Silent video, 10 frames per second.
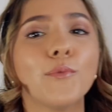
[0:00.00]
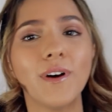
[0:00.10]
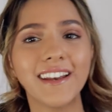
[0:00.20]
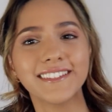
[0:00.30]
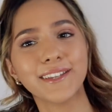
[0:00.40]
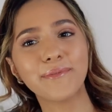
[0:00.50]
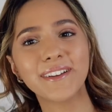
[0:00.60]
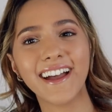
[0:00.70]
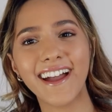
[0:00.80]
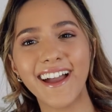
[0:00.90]
What is up,
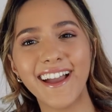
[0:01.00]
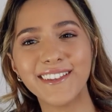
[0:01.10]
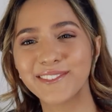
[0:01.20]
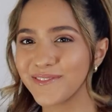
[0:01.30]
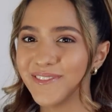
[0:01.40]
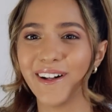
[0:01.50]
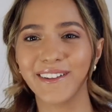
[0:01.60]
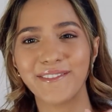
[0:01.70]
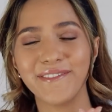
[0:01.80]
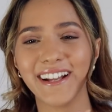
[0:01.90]
guys?
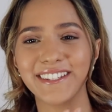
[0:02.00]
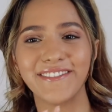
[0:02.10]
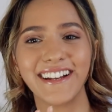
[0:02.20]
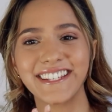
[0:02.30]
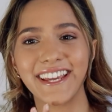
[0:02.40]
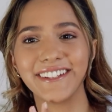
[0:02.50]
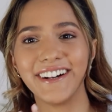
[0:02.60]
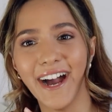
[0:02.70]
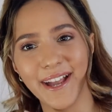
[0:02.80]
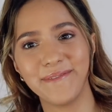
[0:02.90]
Welcome back to my
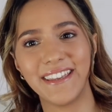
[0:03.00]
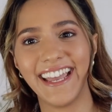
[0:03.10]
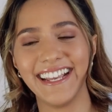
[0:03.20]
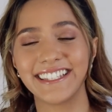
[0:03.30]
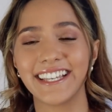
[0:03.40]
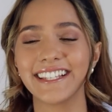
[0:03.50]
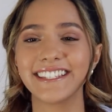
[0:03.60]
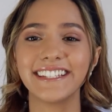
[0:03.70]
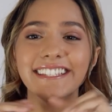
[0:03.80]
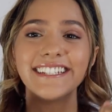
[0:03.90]
channel. I'm Kate.
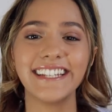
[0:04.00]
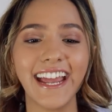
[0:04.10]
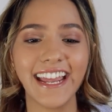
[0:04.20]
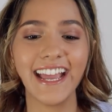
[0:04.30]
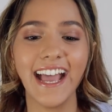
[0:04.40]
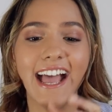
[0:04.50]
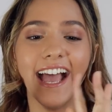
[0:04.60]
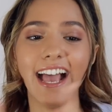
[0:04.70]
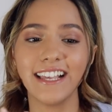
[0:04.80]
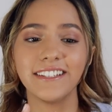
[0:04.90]
So
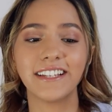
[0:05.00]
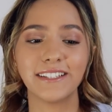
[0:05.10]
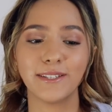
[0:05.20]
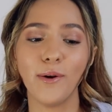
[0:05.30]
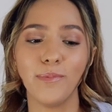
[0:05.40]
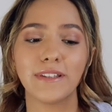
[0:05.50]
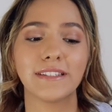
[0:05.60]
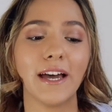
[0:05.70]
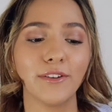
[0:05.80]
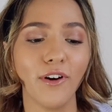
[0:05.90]
today, as you can tell by the
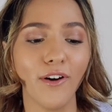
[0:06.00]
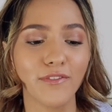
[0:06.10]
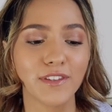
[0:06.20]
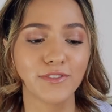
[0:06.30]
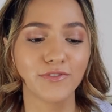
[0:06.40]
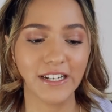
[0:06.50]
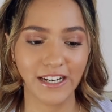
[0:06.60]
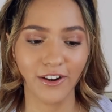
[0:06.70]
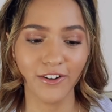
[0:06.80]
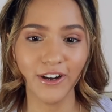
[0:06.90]
title of this
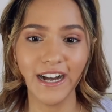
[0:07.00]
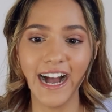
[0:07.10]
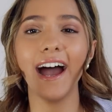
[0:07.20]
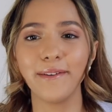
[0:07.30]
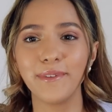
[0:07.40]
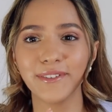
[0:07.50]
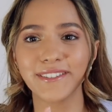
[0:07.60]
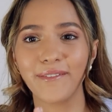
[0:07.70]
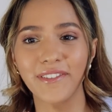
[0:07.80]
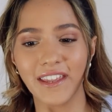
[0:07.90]
video, I am here with
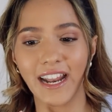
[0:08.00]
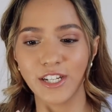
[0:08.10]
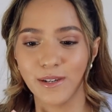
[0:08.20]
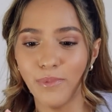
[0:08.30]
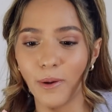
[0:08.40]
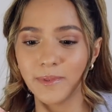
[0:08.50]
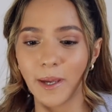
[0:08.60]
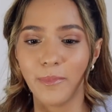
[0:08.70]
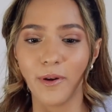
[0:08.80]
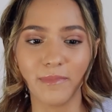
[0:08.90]
something that actually popped
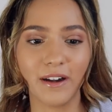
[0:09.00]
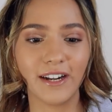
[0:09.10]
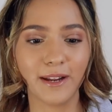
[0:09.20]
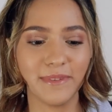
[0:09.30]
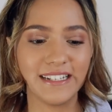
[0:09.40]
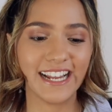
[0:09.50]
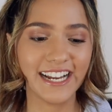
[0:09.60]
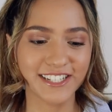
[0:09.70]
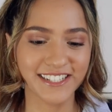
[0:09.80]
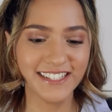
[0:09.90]
up on my
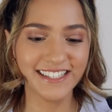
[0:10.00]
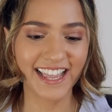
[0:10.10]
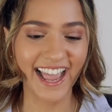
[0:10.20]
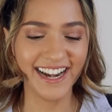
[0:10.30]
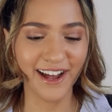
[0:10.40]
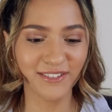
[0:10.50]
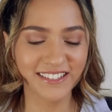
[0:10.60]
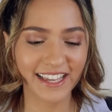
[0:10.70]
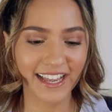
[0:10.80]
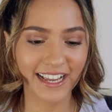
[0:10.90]
recommendations. And I
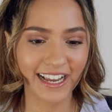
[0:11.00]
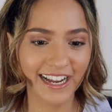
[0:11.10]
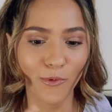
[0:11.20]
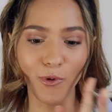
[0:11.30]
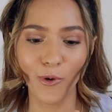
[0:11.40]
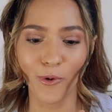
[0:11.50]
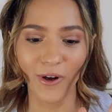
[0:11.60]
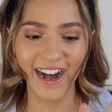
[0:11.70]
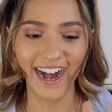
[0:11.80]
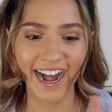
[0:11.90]
was like,
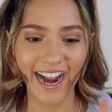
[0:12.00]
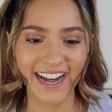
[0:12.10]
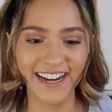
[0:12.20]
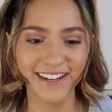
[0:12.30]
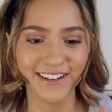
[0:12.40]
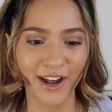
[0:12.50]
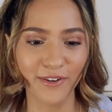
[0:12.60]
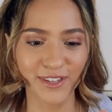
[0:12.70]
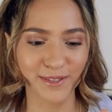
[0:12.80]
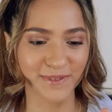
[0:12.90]
whoa, I
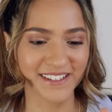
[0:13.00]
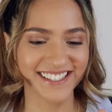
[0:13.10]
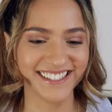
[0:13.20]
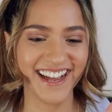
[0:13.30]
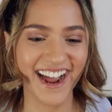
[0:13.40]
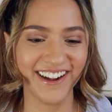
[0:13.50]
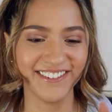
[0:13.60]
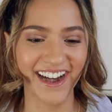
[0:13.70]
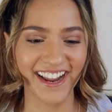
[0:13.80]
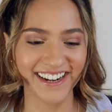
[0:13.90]
know this person. I
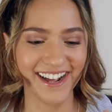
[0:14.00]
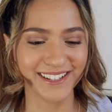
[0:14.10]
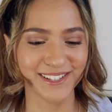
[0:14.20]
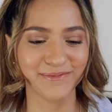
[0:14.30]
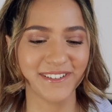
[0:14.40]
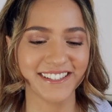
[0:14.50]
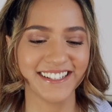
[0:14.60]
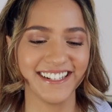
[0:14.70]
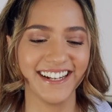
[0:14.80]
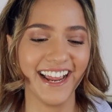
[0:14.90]
recognize this
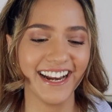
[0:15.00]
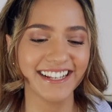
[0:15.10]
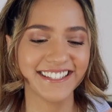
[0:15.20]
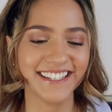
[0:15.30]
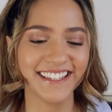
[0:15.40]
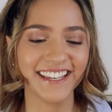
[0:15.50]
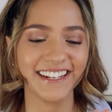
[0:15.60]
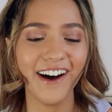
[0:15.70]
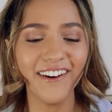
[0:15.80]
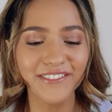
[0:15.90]
person. And I see
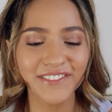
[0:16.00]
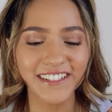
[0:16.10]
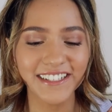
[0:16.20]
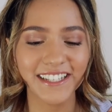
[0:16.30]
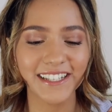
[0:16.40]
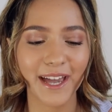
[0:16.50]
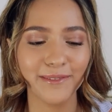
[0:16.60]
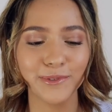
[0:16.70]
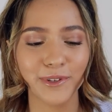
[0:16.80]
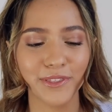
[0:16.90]
that Alvin
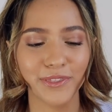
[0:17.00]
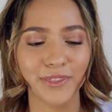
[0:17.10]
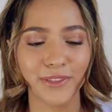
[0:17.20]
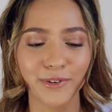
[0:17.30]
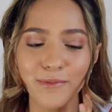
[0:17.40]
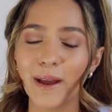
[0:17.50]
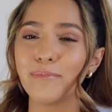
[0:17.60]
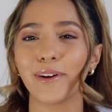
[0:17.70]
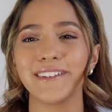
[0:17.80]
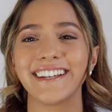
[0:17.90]
collabed with The
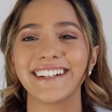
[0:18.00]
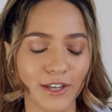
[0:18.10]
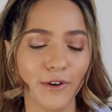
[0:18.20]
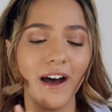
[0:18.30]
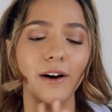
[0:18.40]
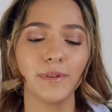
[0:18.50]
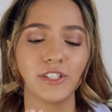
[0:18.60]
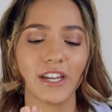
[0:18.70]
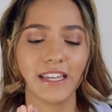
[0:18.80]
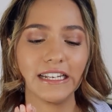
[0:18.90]
Roommate Project. So I'll be
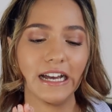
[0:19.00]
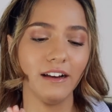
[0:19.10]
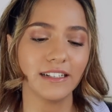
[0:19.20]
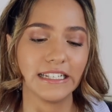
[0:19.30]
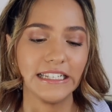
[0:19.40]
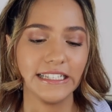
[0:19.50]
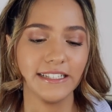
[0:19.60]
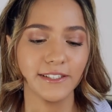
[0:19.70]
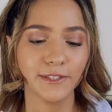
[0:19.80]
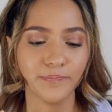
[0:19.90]
checking out
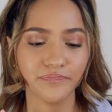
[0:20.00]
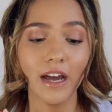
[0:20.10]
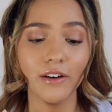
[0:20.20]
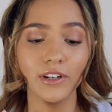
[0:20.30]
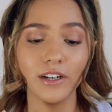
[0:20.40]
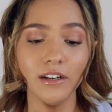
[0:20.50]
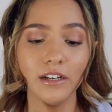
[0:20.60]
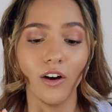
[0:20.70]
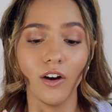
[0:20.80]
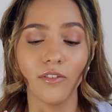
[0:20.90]
his cover
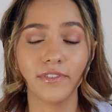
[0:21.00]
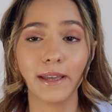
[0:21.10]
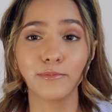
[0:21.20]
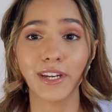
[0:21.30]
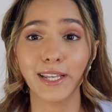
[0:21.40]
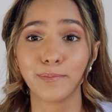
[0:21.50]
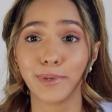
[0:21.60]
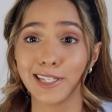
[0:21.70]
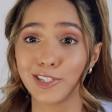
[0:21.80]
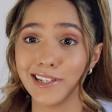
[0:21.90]
of MJ's
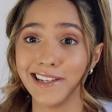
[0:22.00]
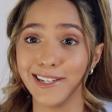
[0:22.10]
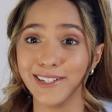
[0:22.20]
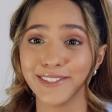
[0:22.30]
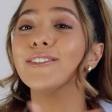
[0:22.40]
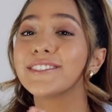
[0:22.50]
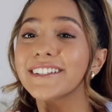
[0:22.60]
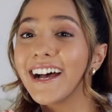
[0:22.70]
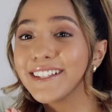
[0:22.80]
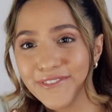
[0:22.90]
Billie Jean. Also,
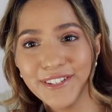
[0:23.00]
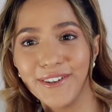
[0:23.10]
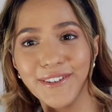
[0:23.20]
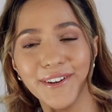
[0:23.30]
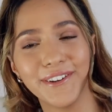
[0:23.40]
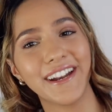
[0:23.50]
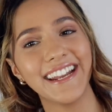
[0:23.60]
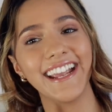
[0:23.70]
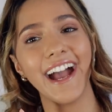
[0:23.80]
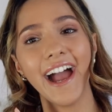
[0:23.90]
guys, if you don't know
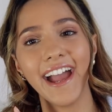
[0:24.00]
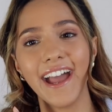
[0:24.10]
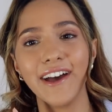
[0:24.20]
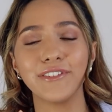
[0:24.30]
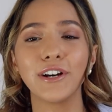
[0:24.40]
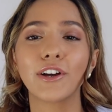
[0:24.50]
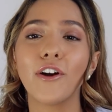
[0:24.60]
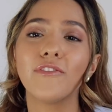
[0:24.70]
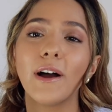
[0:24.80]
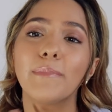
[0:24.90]
already, I have a
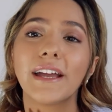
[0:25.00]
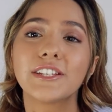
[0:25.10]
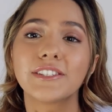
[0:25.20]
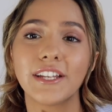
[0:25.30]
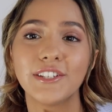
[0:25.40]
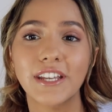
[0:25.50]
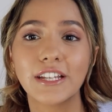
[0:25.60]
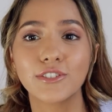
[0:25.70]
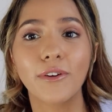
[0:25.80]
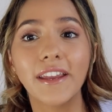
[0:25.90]
Ko-fi page that you
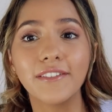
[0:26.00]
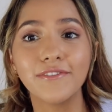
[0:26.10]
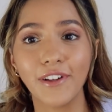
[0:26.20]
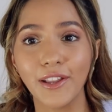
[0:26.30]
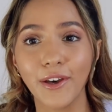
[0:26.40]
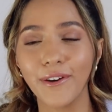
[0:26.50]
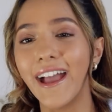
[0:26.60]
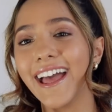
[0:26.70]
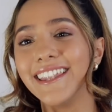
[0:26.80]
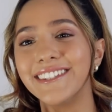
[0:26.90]
can join, follow,
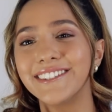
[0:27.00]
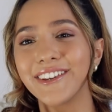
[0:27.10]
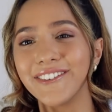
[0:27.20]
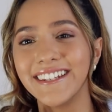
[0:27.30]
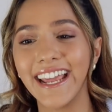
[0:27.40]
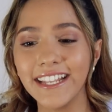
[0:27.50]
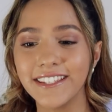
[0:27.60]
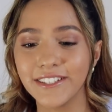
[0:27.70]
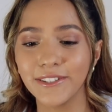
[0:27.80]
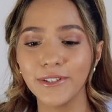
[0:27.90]
and donate
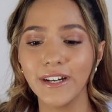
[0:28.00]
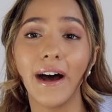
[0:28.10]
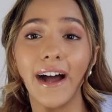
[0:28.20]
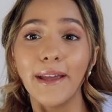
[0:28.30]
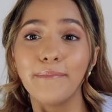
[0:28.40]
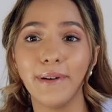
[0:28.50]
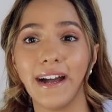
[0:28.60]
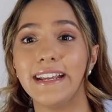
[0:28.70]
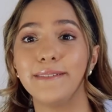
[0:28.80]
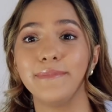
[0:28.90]
to by
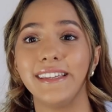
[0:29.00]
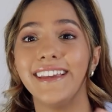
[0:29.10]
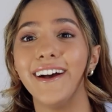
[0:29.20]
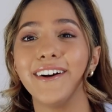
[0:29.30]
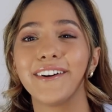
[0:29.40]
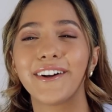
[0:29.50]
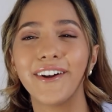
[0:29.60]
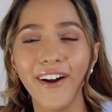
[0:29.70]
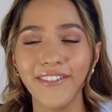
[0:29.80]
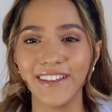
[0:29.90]
buying me a
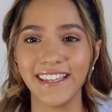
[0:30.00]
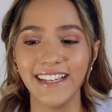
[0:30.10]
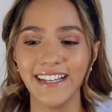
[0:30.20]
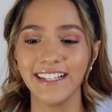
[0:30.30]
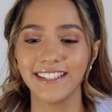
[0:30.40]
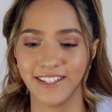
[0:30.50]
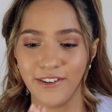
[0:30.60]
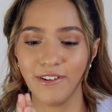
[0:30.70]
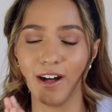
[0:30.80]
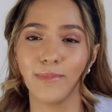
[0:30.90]
coffee.
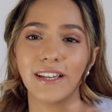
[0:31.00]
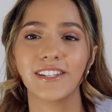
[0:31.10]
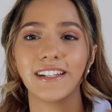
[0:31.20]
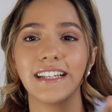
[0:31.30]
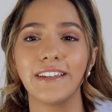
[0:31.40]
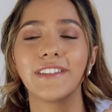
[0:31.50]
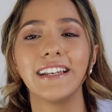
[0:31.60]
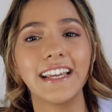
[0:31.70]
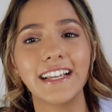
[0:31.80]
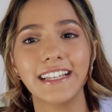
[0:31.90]
So I'll make sure to leave the
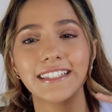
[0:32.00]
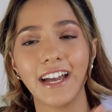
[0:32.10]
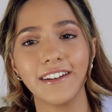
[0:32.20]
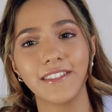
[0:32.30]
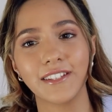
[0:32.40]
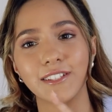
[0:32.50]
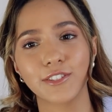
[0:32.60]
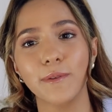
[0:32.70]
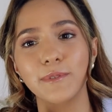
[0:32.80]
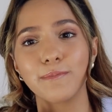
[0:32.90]
link down in the
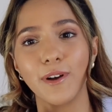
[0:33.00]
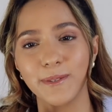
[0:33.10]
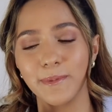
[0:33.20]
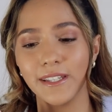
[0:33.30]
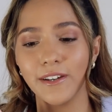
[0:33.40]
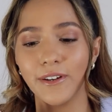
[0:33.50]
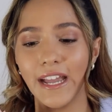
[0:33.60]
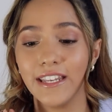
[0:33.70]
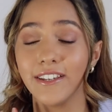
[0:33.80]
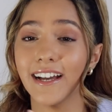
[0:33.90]
description box below
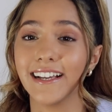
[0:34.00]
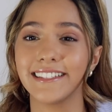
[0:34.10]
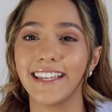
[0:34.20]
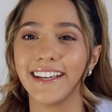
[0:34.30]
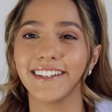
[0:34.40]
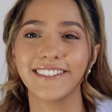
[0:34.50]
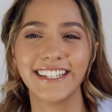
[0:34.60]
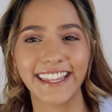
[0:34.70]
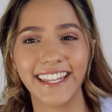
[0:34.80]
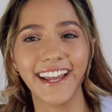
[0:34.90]
and you guys can go
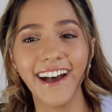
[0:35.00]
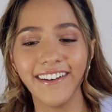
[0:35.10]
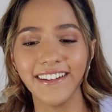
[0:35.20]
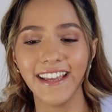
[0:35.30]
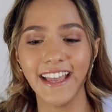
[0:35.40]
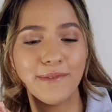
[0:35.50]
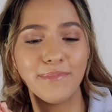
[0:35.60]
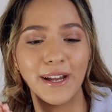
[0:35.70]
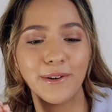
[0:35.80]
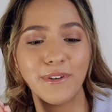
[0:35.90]
check that out.
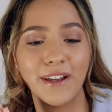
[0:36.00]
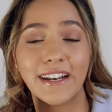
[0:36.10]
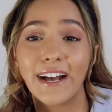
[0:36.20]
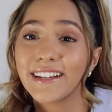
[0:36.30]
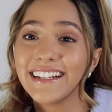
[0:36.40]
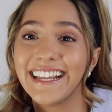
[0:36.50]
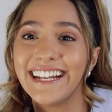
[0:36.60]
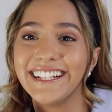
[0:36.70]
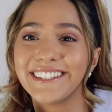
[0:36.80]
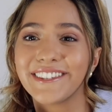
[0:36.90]
But we are now gonna
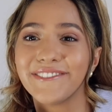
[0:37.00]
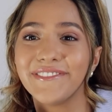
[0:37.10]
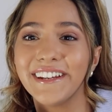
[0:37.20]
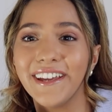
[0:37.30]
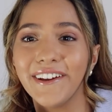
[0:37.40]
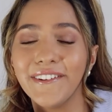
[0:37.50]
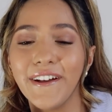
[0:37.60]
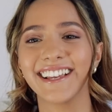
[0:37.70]
get into the video.